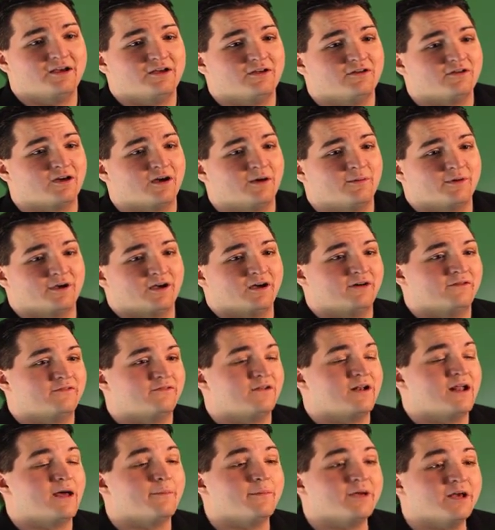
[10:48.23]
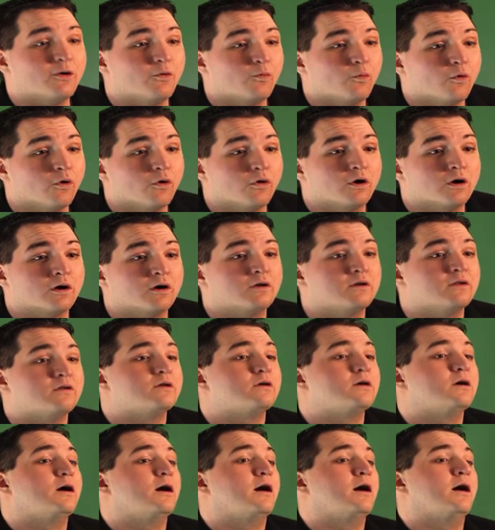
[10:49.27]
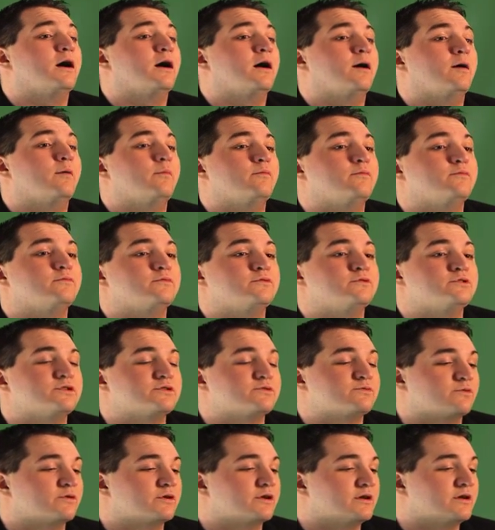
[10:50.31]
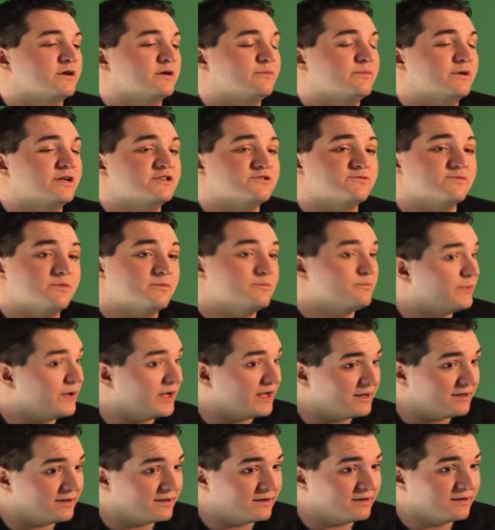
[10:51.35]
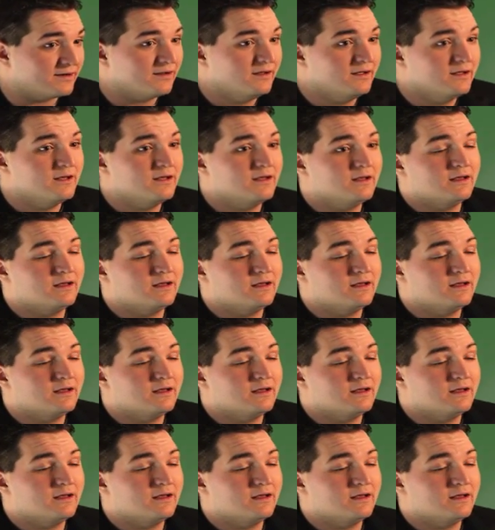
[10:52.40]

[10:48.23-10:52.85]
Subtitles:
You know, coming off an Emmy Award, just working on Benjamin Button.